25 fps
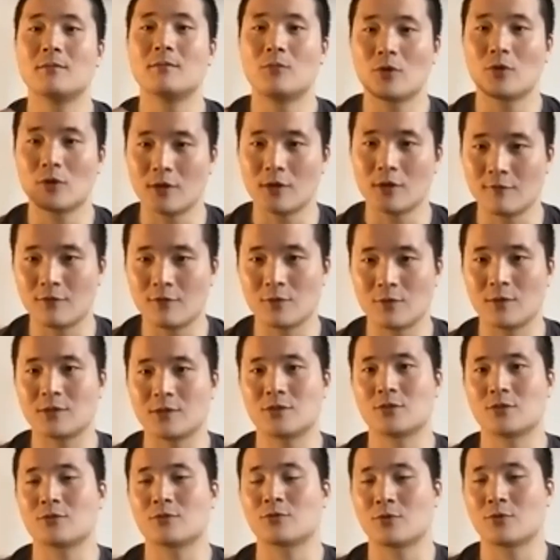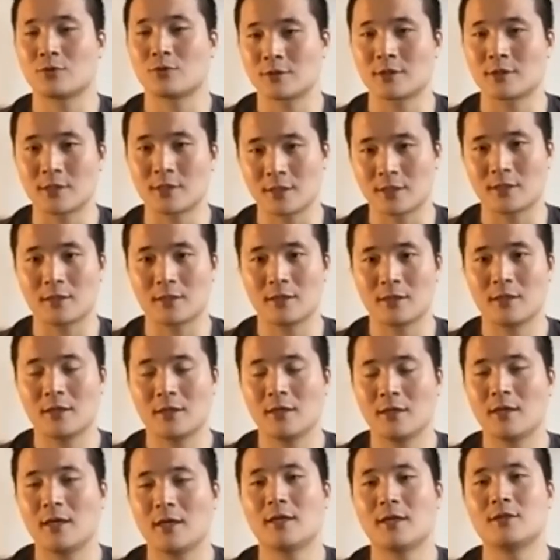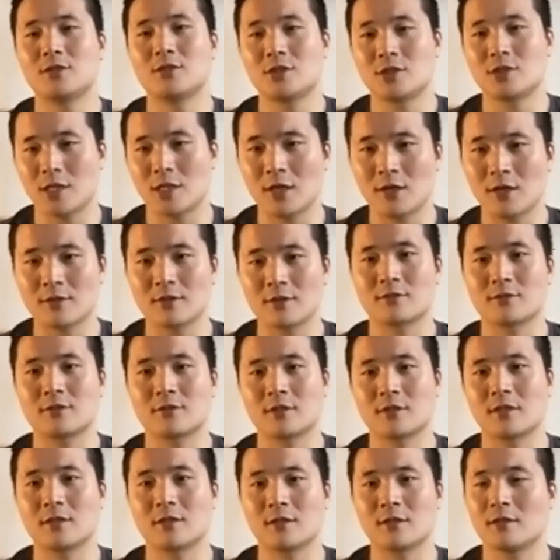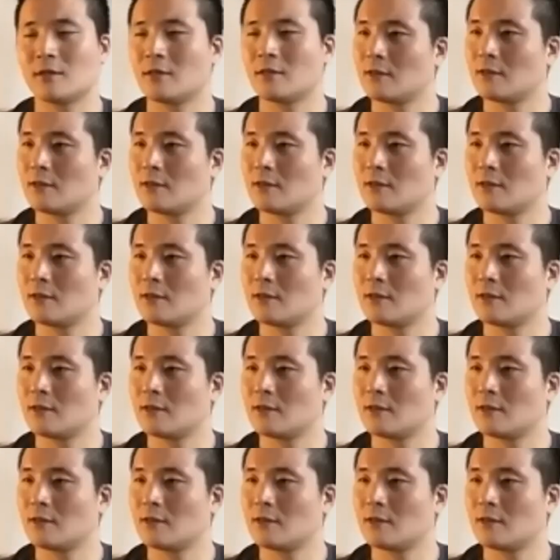more influential towards the good and share this good